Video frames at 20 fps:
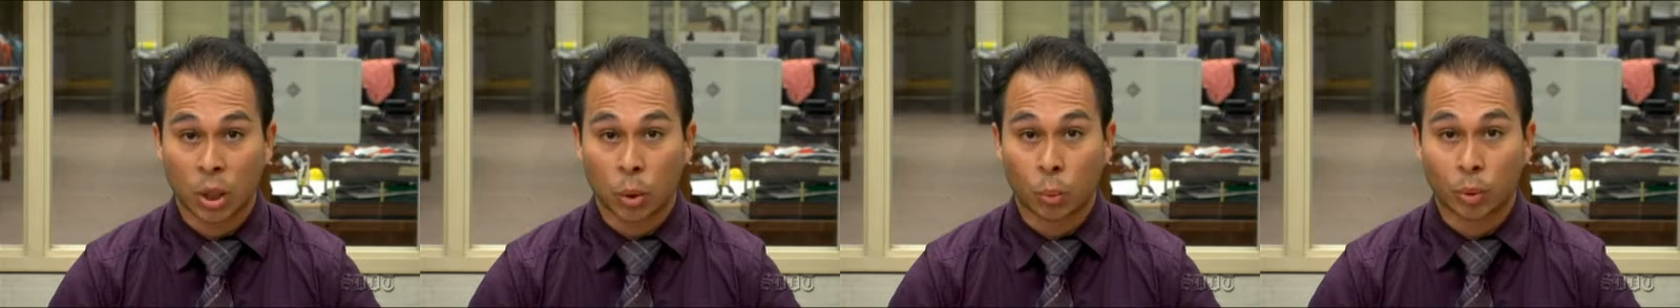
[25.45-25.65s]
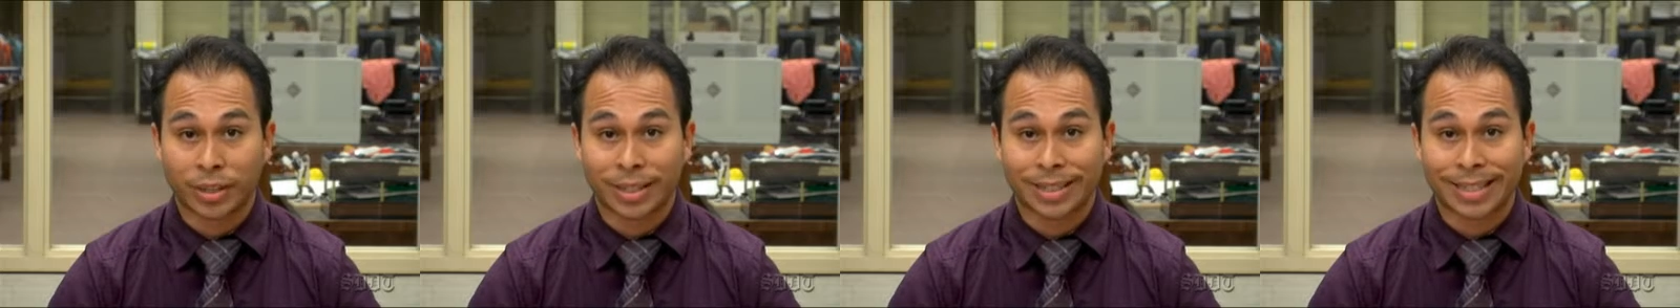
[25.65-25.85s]

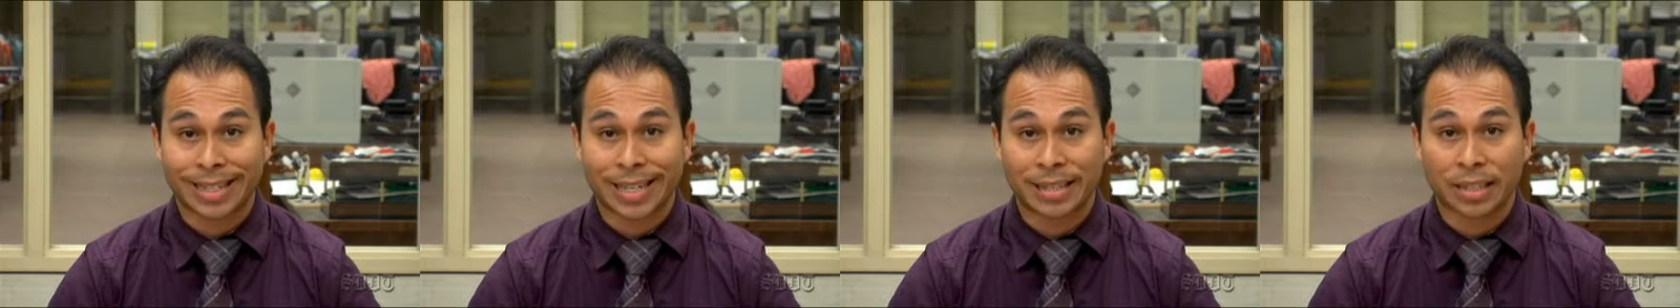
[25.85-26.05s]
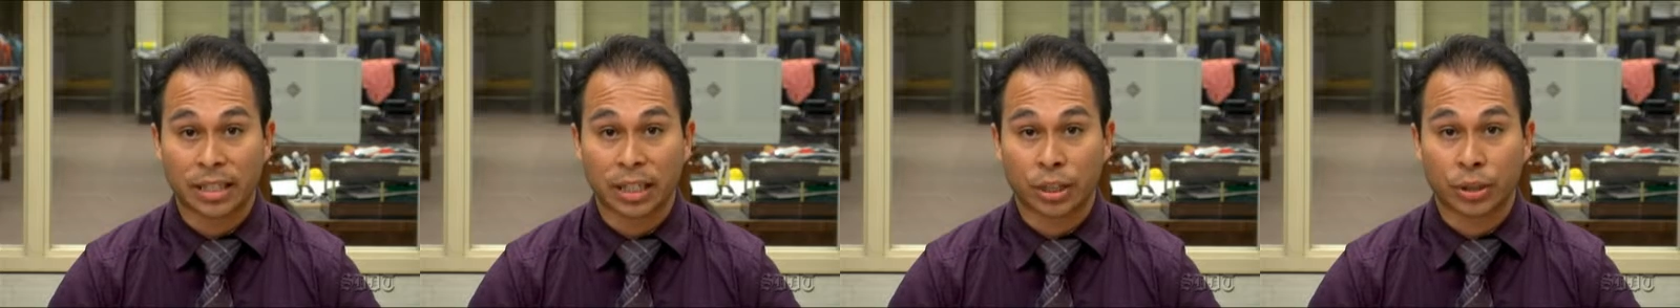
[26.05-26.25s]
which is
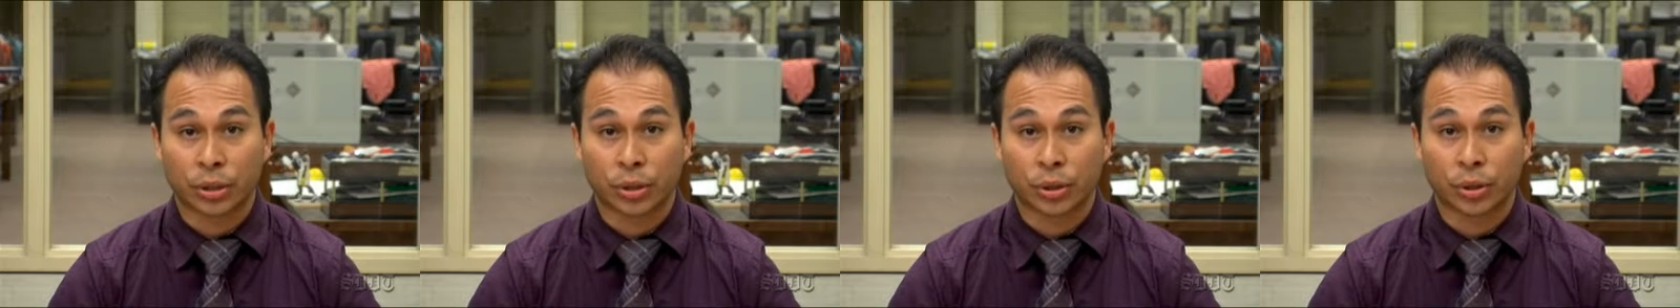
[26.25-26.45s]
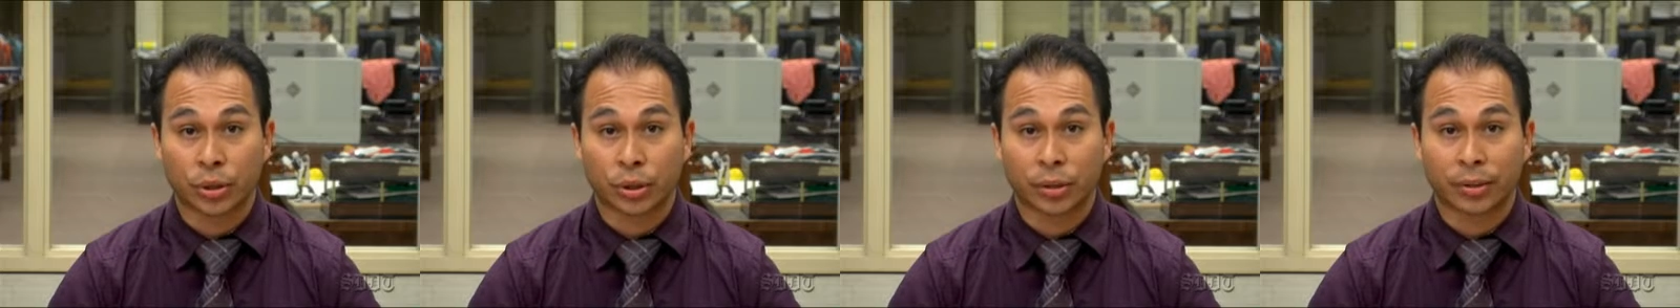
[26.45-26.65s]
easing
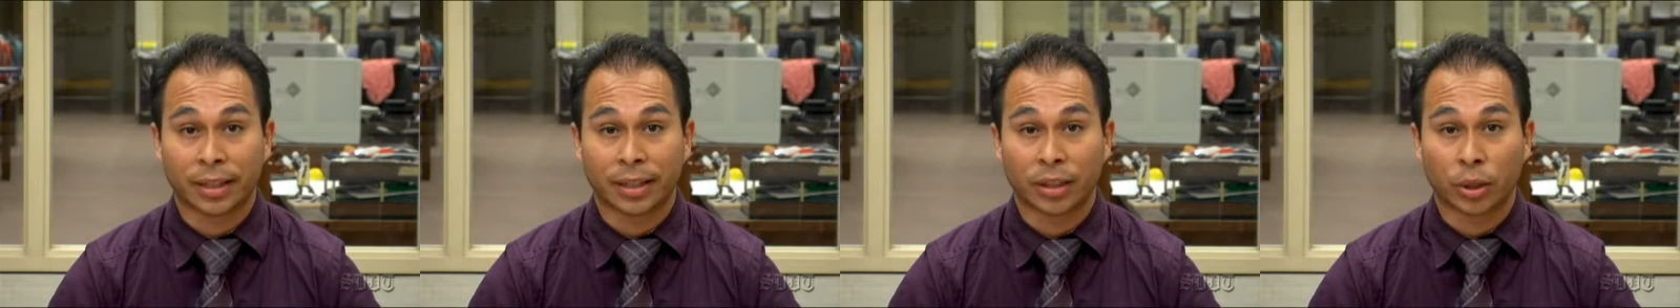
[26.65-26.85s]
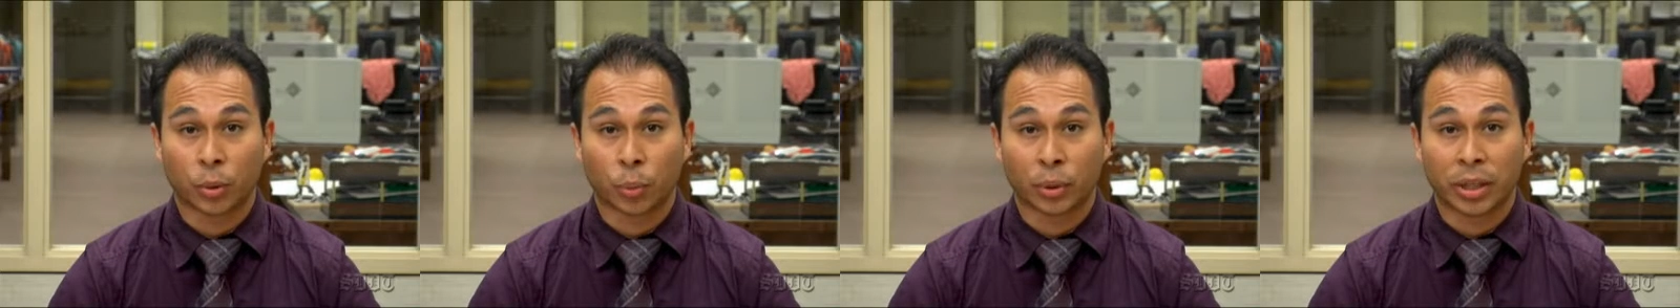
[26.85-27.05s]
concern
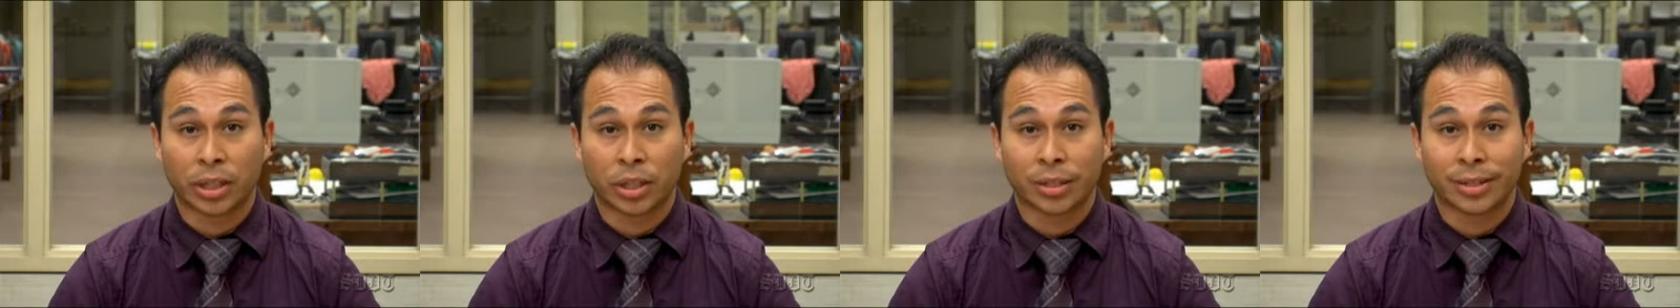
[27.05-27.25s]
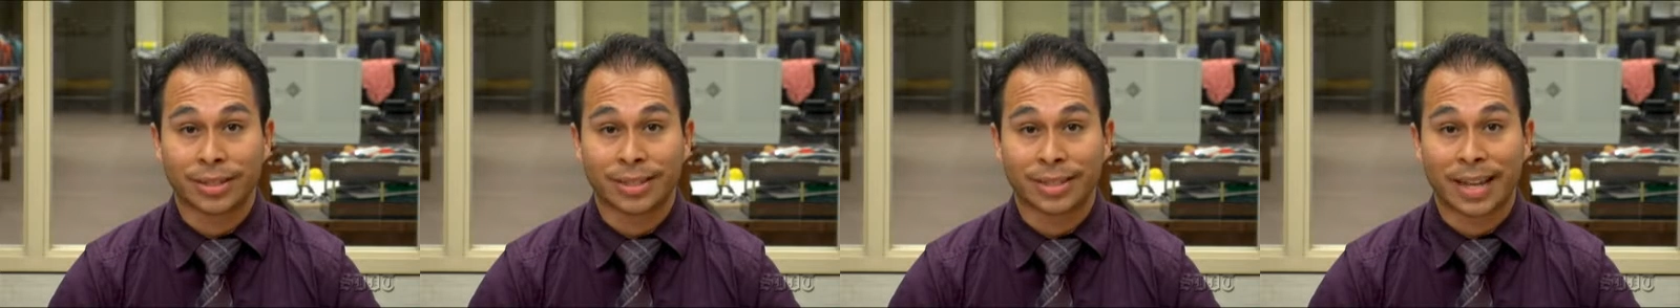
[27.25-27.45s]
that the
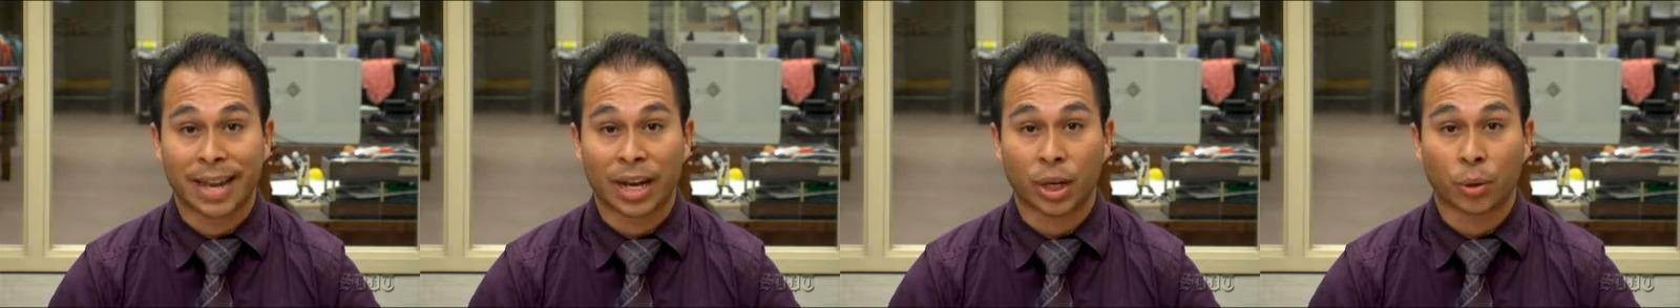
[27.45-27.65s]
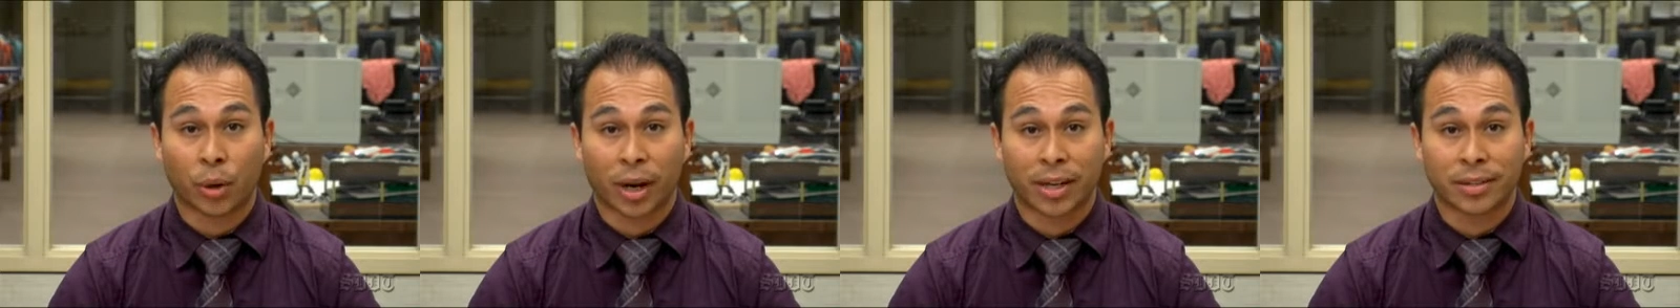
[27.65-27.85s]
region's
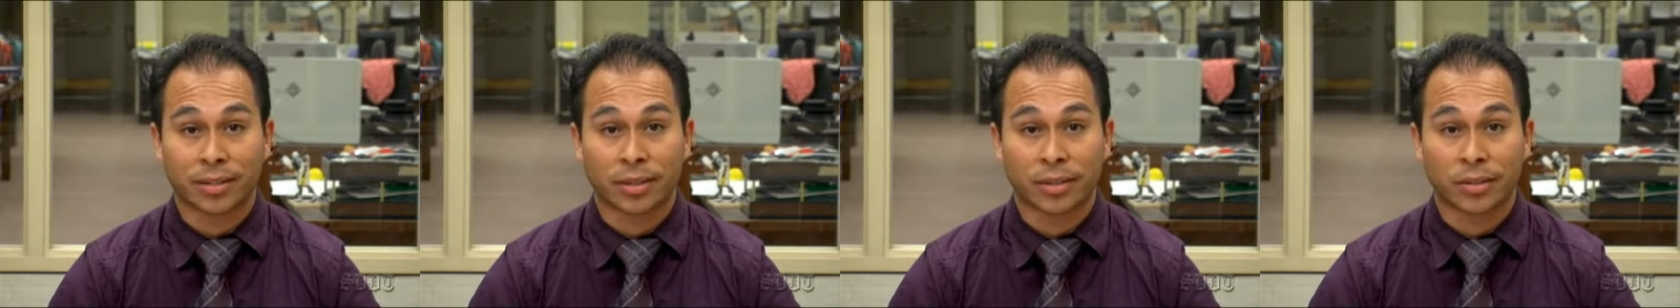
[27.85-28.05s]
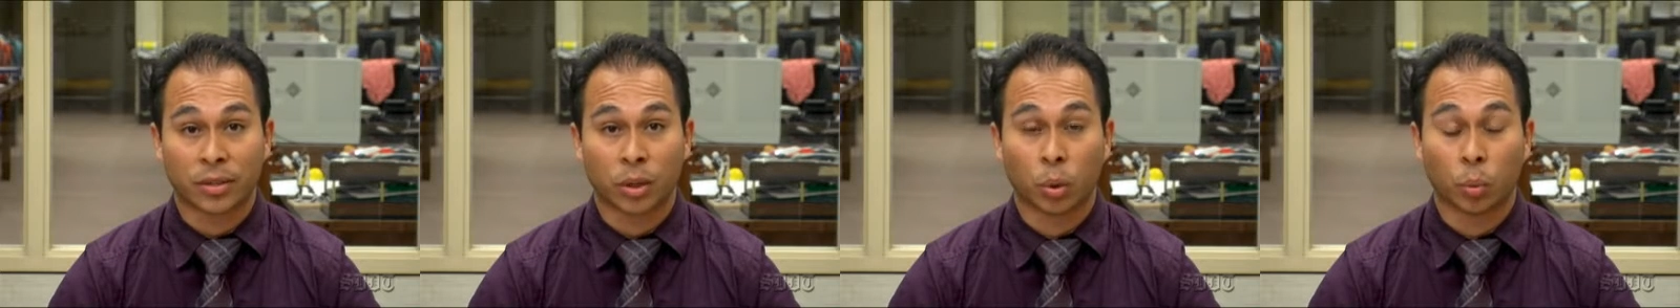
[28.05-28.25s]
debt
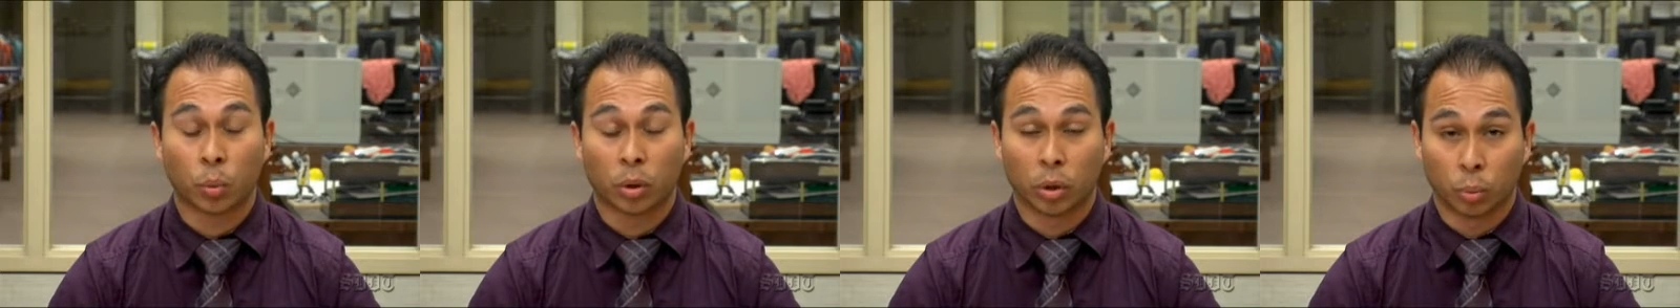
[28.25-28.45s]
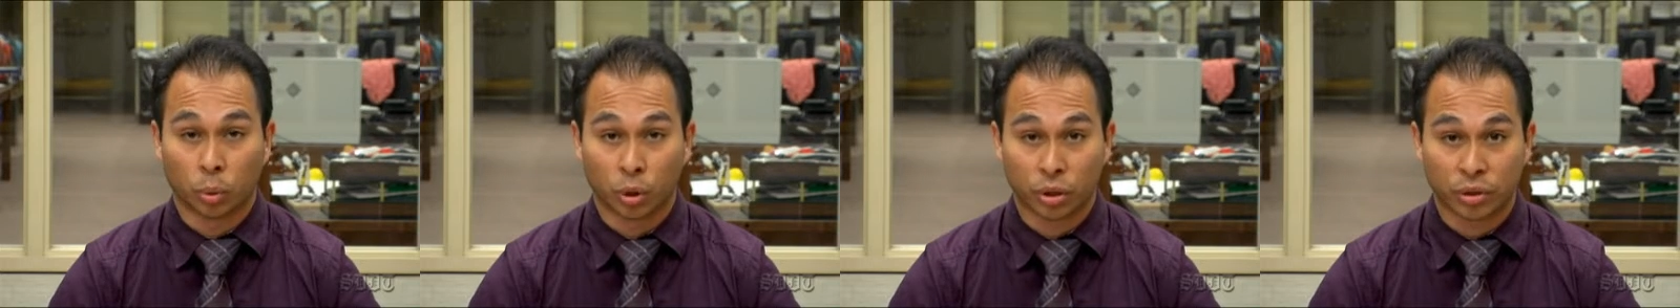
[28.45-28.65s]
crisis
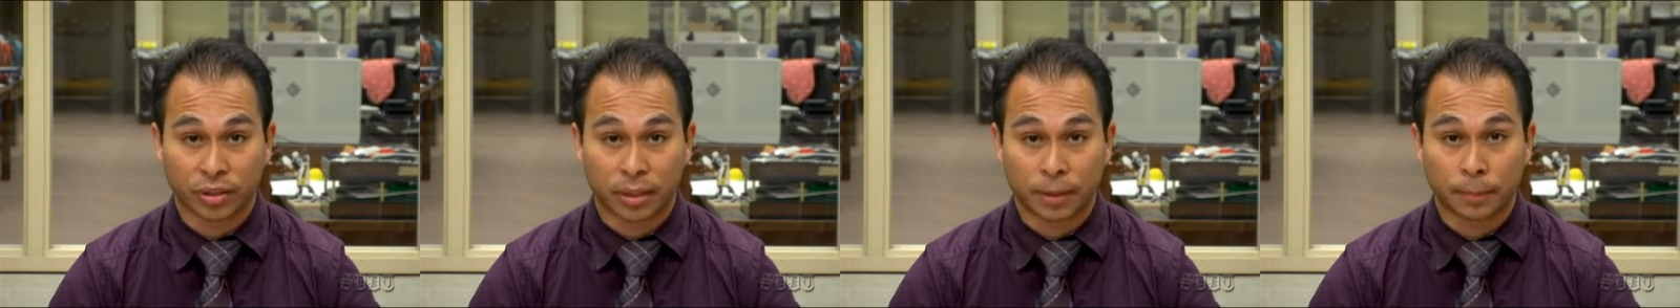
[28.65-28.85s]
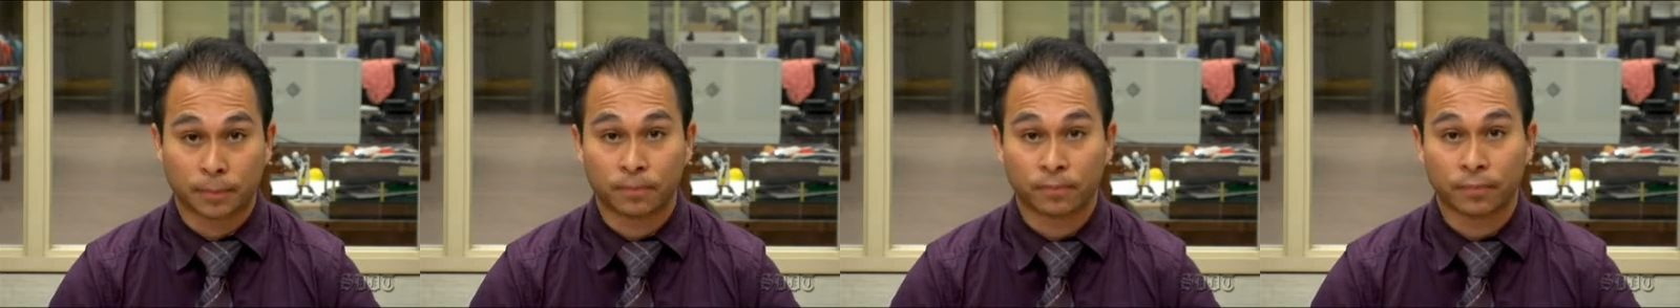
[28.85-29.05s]
will
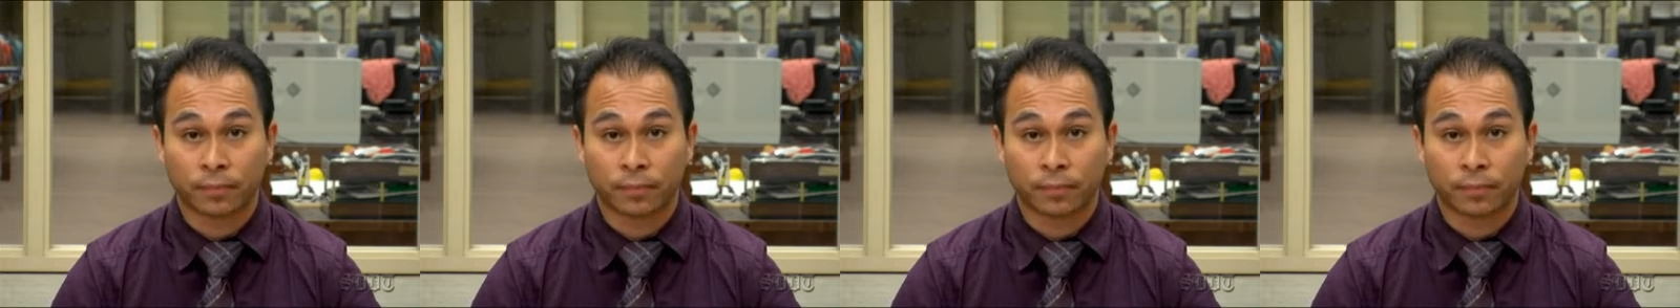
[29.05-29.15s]
worsen.